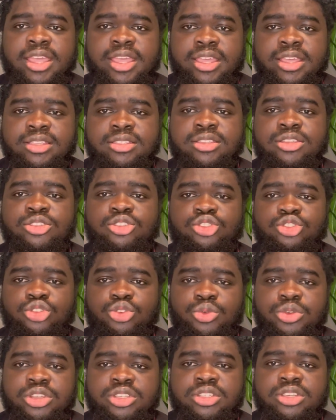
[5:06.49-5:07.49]
is
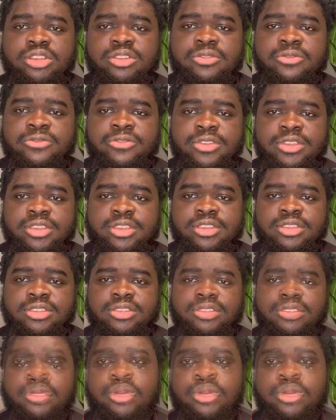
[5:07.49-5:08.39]
tuition fees.